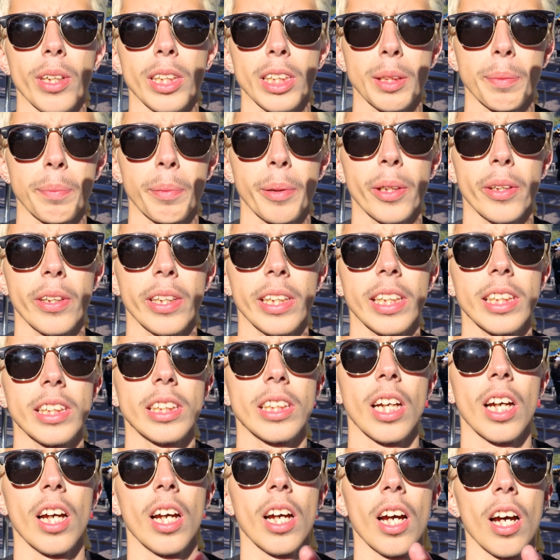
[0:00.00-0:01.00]
experience
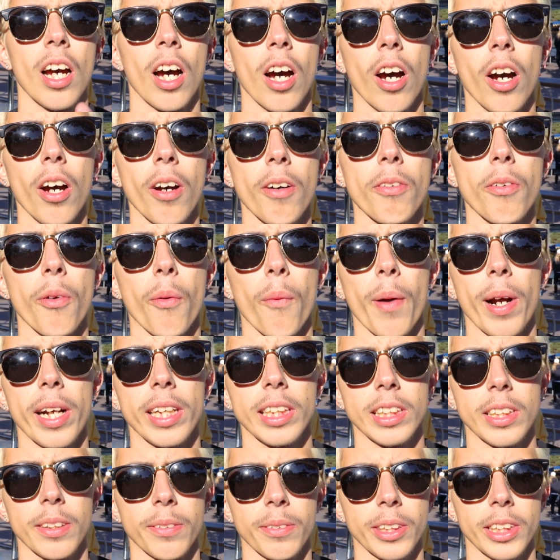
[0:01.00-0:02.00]
of
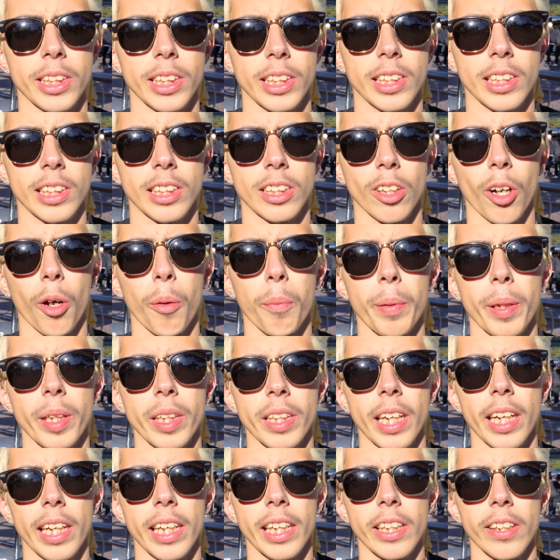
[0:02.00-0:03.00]
Rise of the Resistance opening
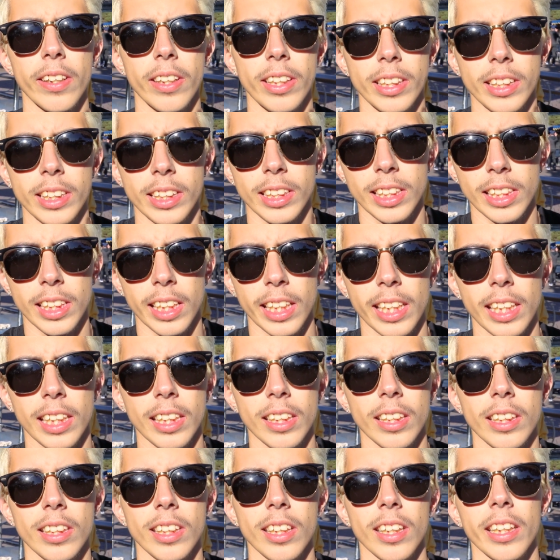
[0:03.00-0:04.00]
day here at Disneyland,
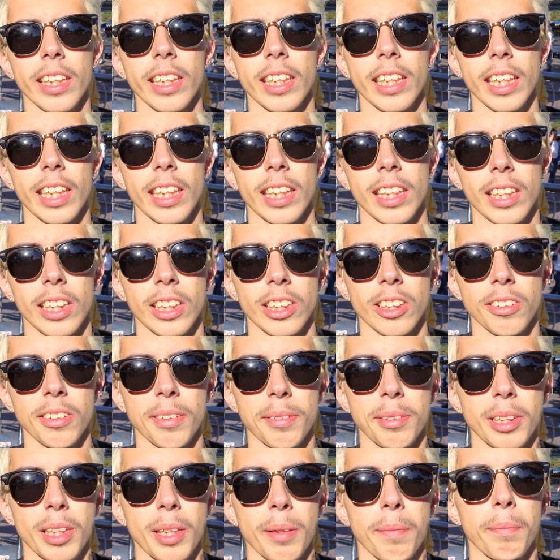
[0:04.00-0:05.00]
click the link in the
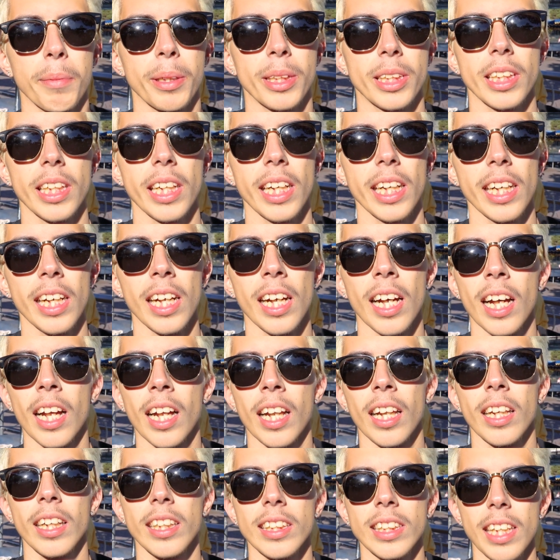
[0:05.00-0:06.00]
description. But today,
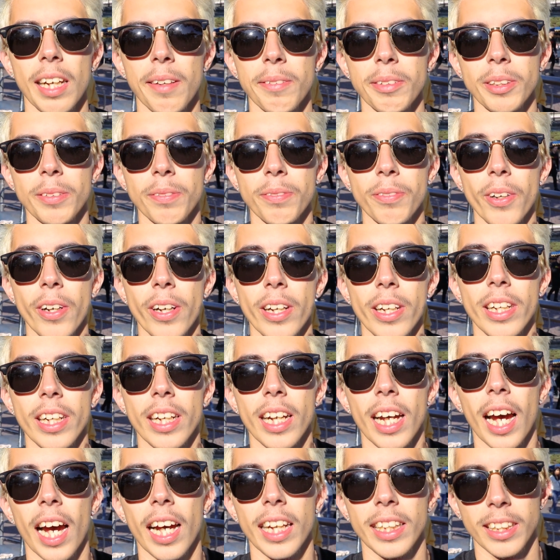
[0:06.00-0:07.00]
let's have some fun
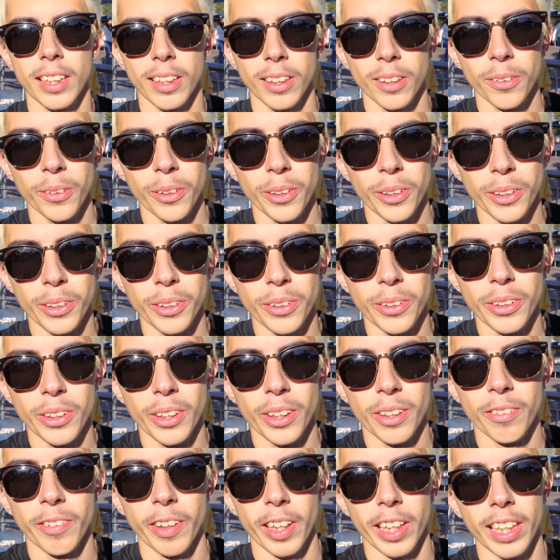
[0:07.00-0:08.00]
at the Lunar New
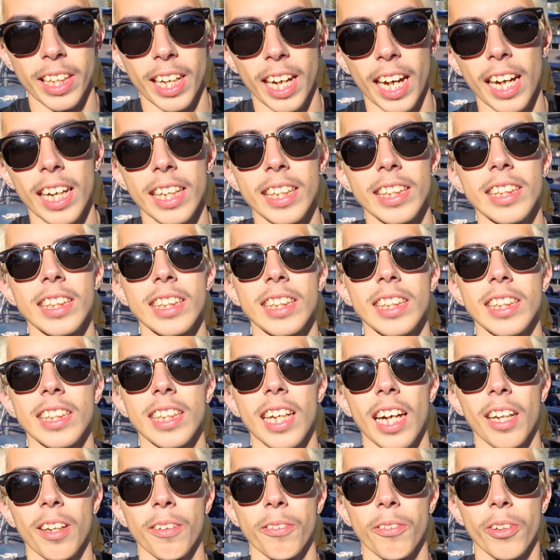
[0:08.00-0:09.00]
Year event at Disney's
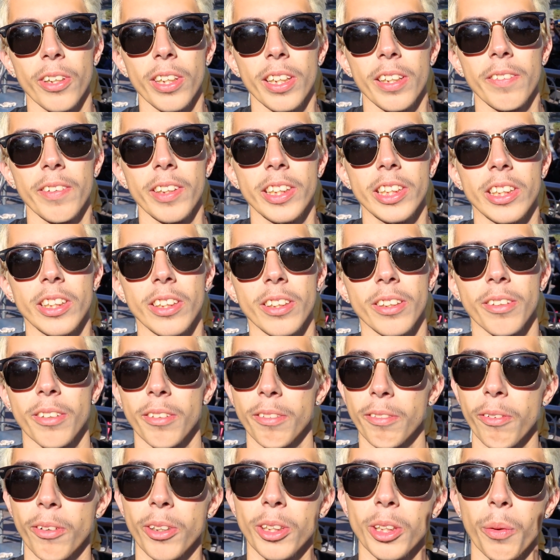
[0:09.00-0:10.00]
California Adventure
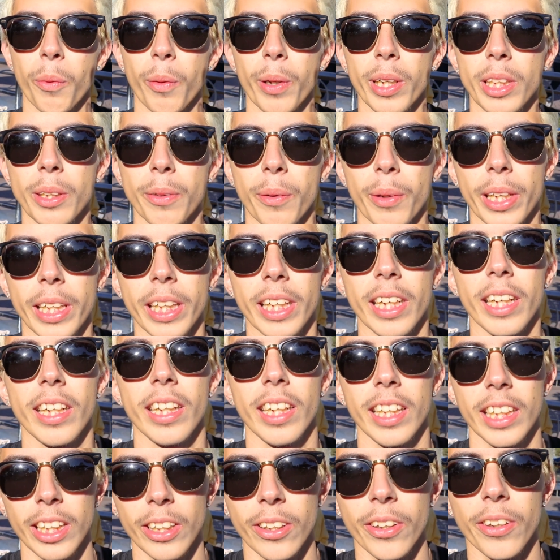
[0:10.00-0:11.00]
for 2020,
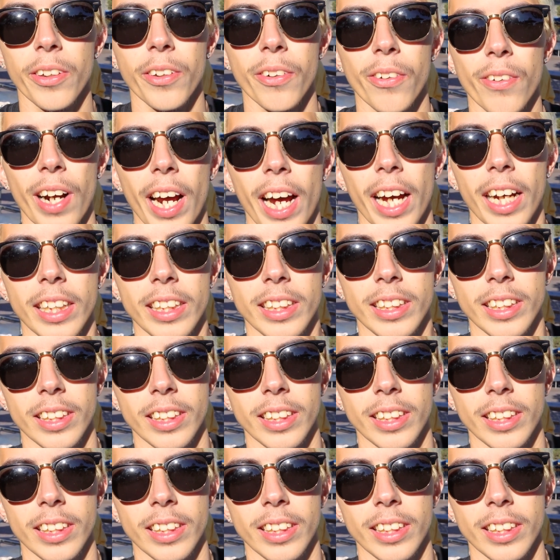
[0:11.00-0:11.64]
the year of the rat.